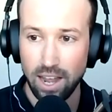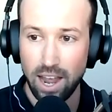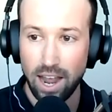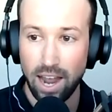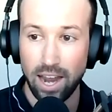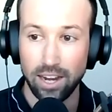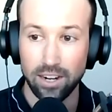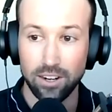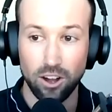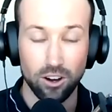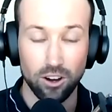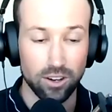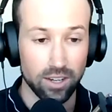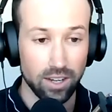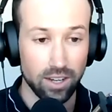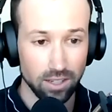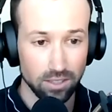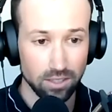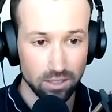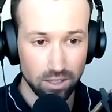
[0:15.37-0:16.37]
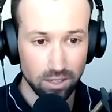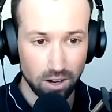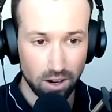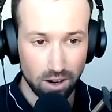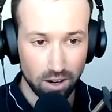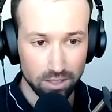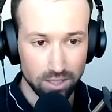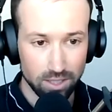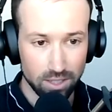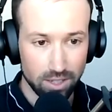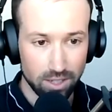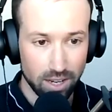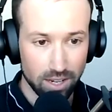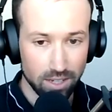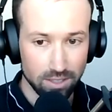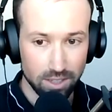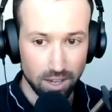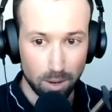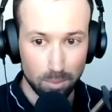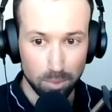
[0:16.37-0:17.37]
and our guest on
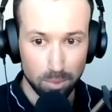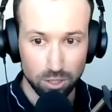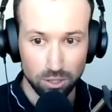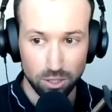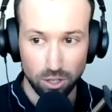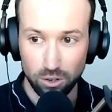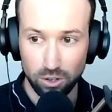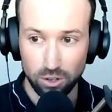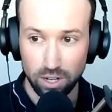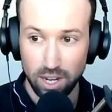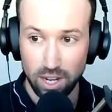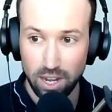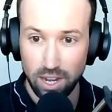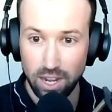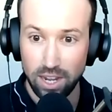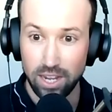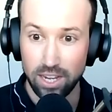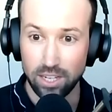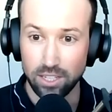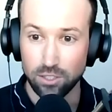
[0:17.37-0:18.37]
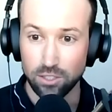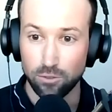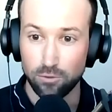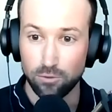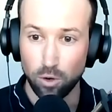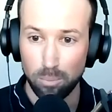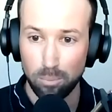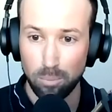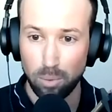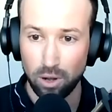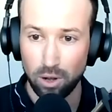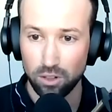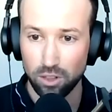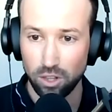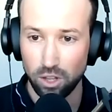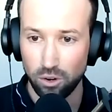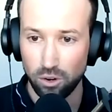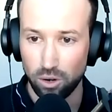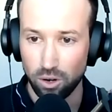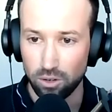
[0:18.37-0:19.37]
today's episode is football
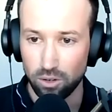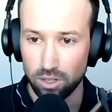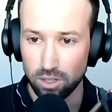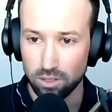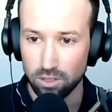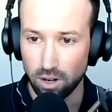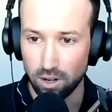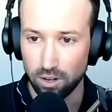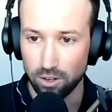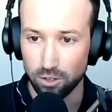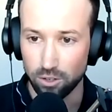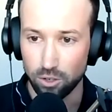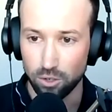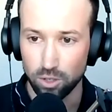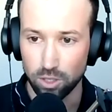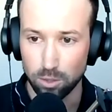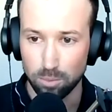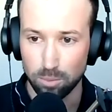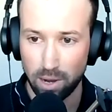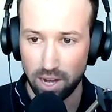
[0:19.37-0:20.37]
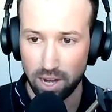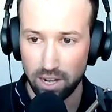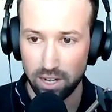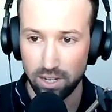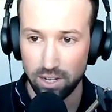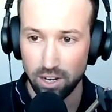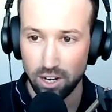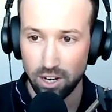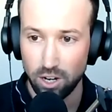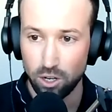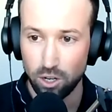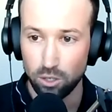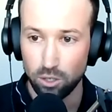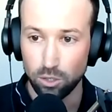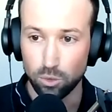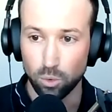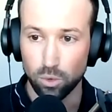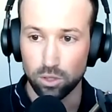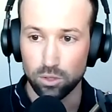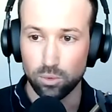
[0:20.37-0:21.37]
logo designer Chris Payne,
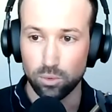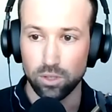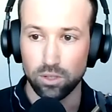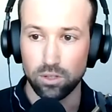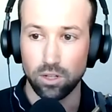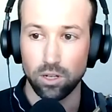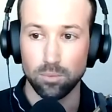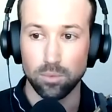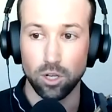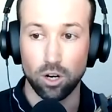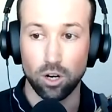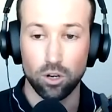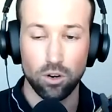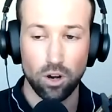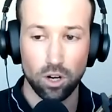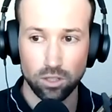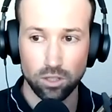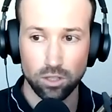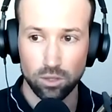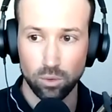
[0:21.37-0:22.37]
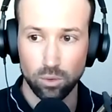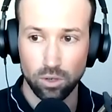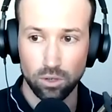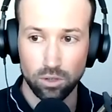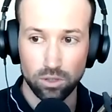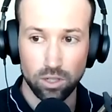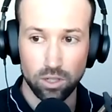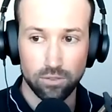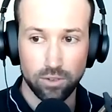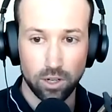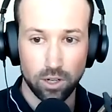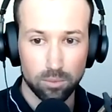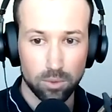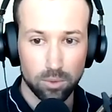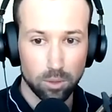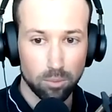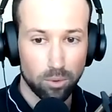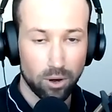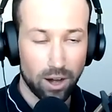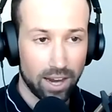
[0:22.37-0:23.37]
who's worked with clubs across the world to develop
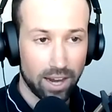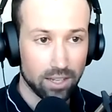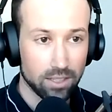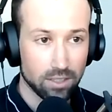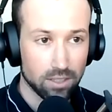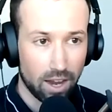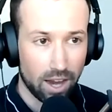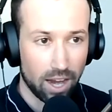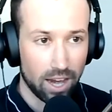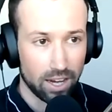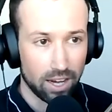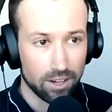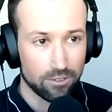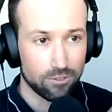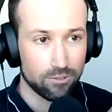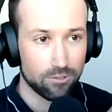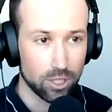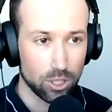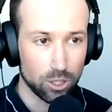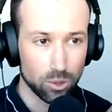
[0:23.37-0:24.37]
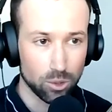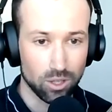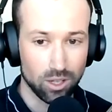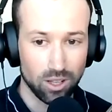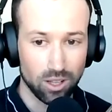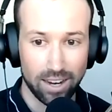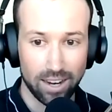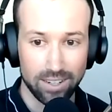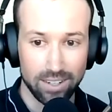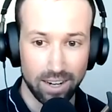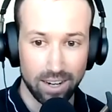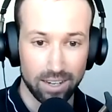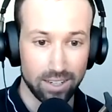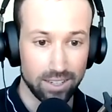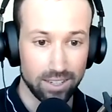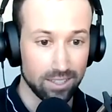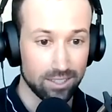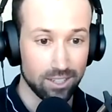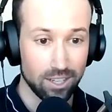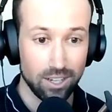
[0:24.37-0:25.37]
their brands and visual
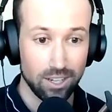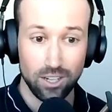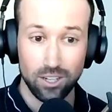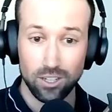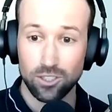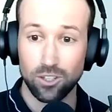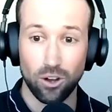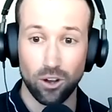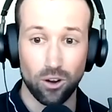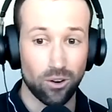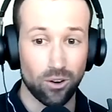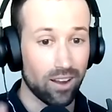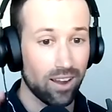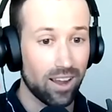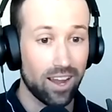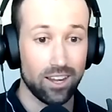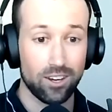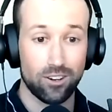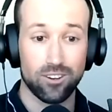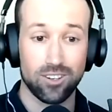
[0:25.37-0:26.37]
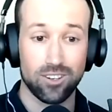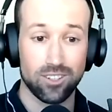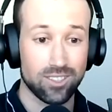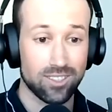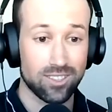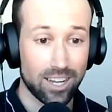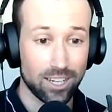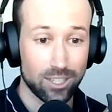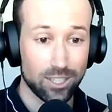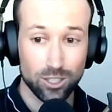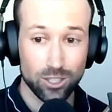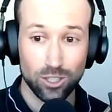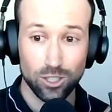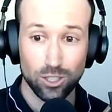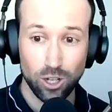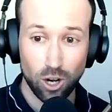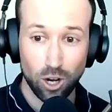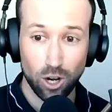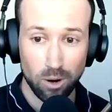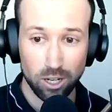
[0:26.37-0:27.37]
identities. So, hey, Chris, thanks
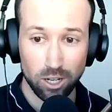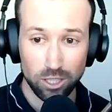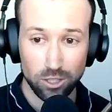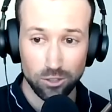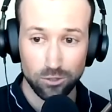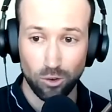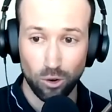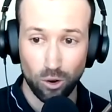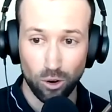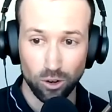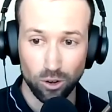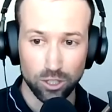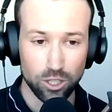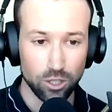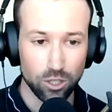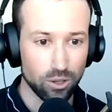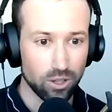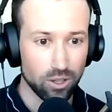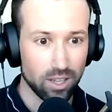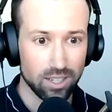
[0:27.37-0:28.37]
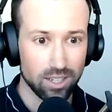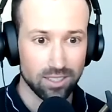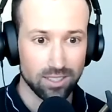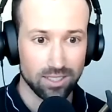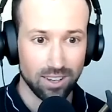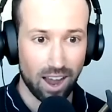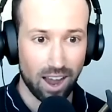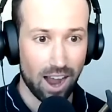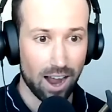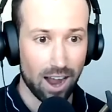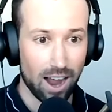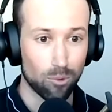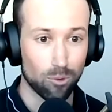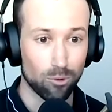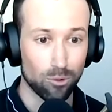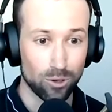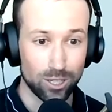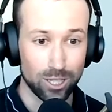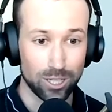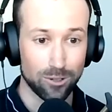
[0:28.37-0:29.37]
so much for doing this. I'm
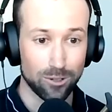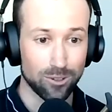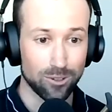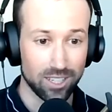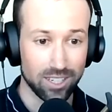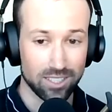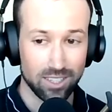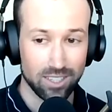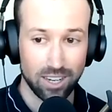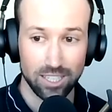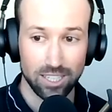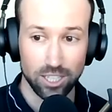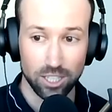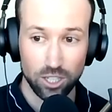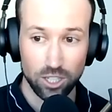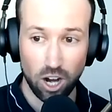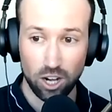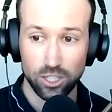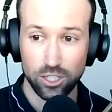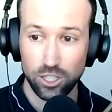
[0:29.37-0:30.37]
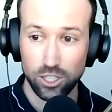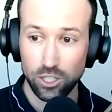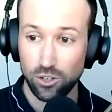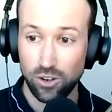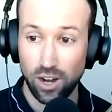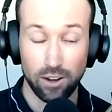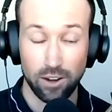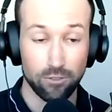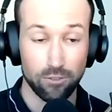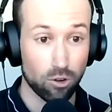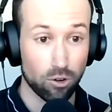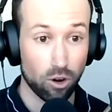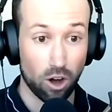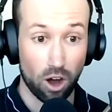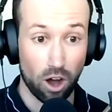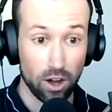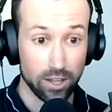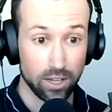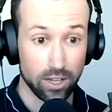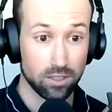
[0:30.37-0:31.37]
really, really excited to talk to you and for our
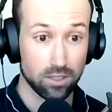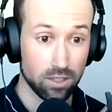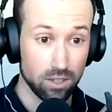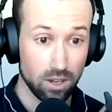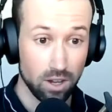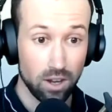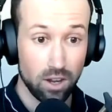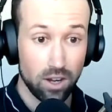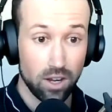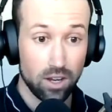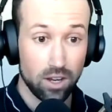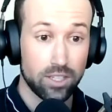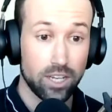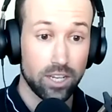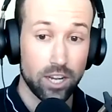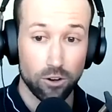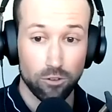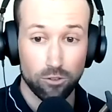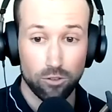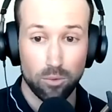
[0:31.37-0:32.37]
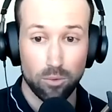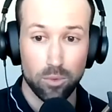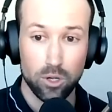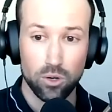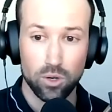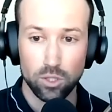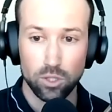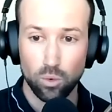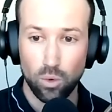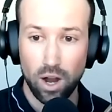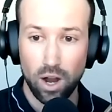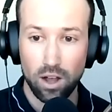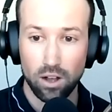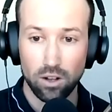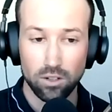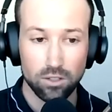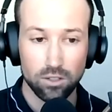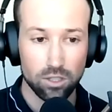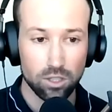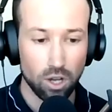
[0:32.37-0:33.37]
audience to hear from you as
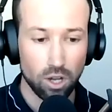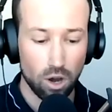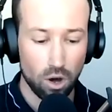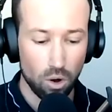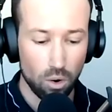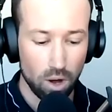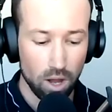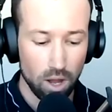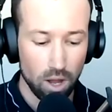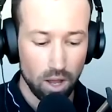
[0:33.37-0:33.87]
well. So